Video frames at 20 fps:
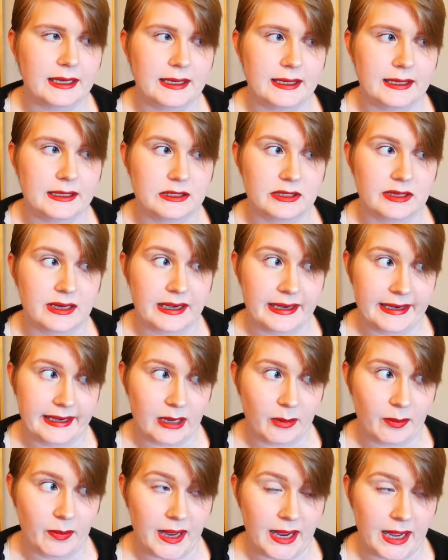need to clean
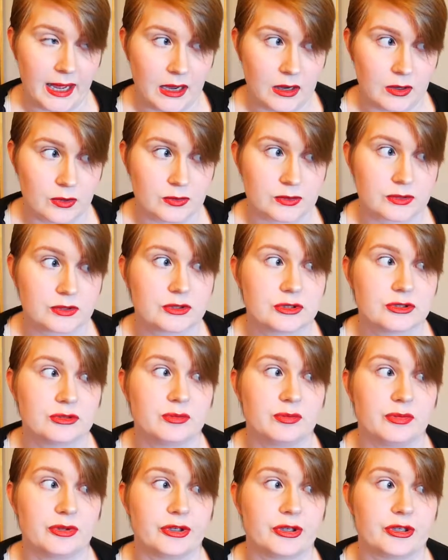up my house
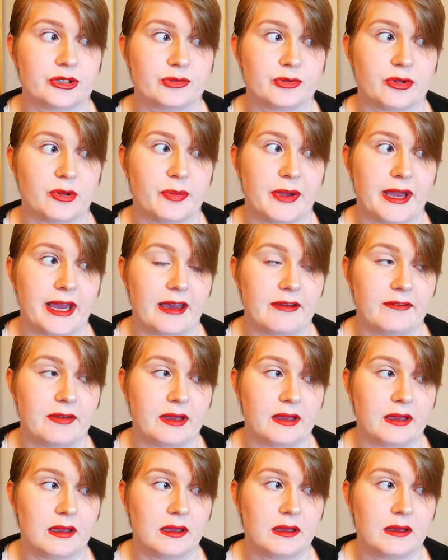because we'll be
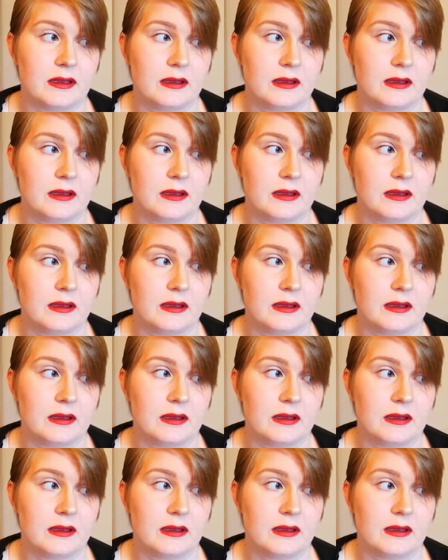having